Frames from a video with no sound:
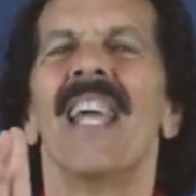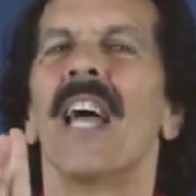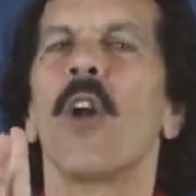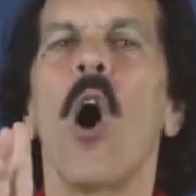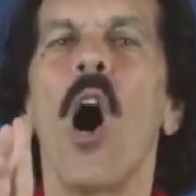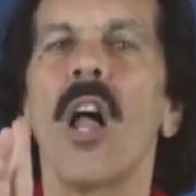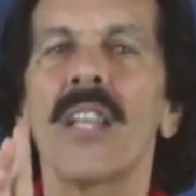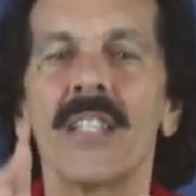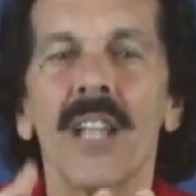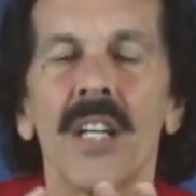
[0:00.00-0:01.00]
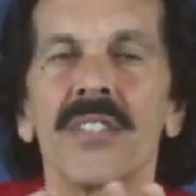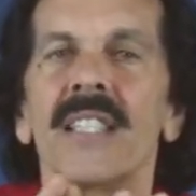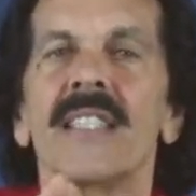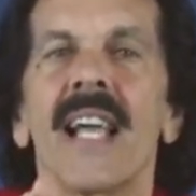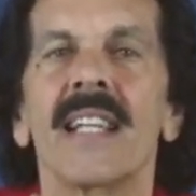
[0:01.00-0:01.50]
And all it does,
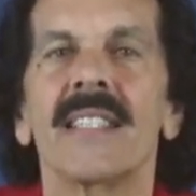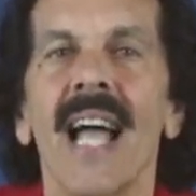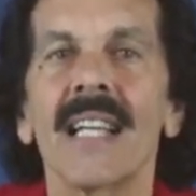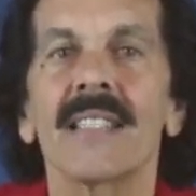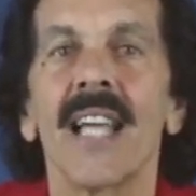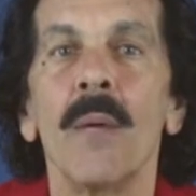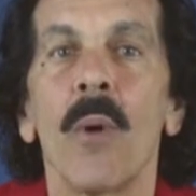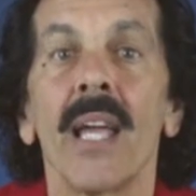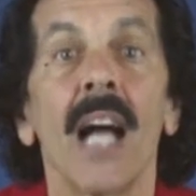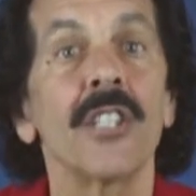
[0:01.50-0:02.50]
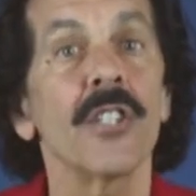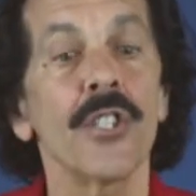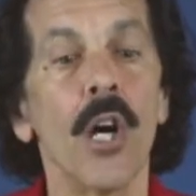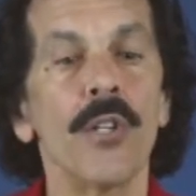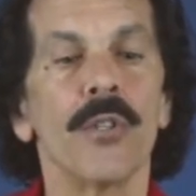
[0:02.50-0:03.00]
it's the exact same way I just
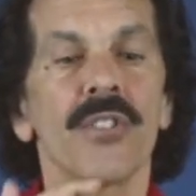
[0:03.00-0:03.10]
showed you.